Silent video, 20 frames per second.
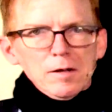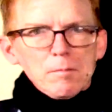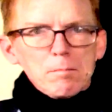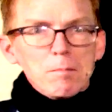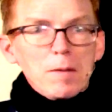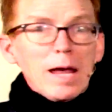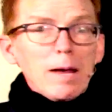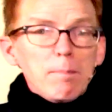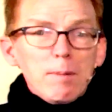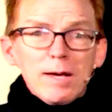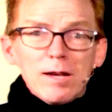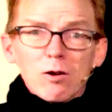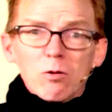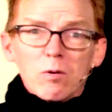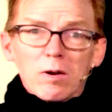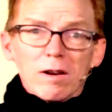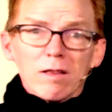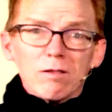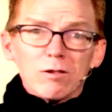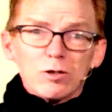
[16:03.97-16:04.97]
Maybe you're
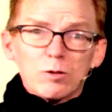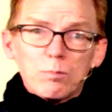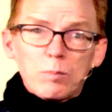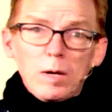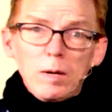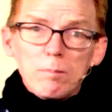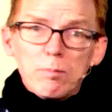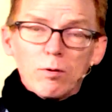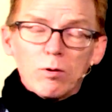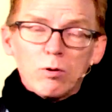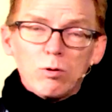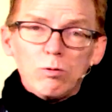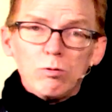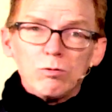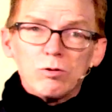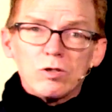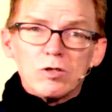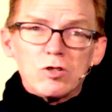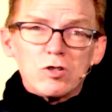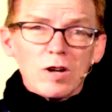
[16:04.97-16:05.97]
one of those people
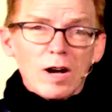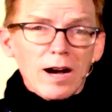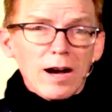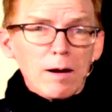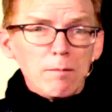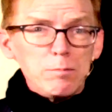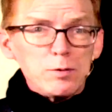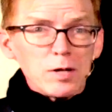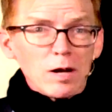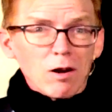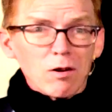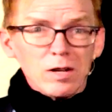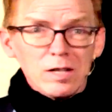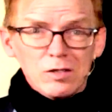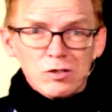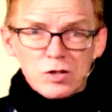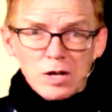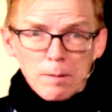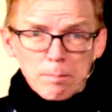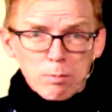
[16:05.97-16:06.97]
whose jobs are in
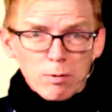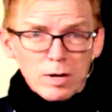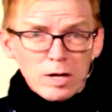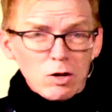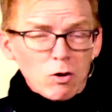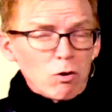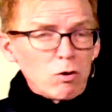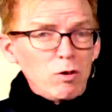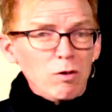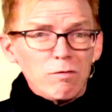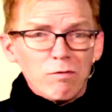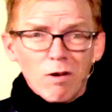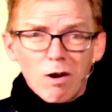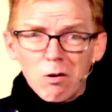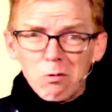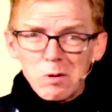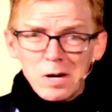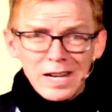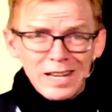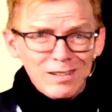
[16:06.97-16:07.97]
jeopardy, or you've
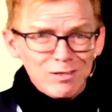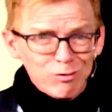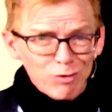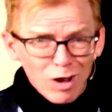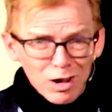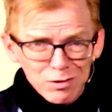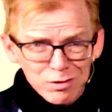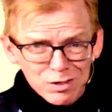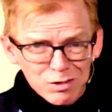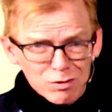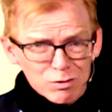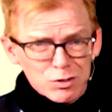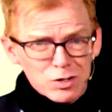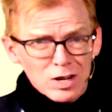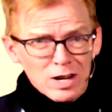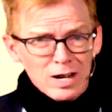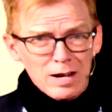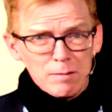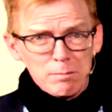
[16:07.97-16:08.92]
already lost your job.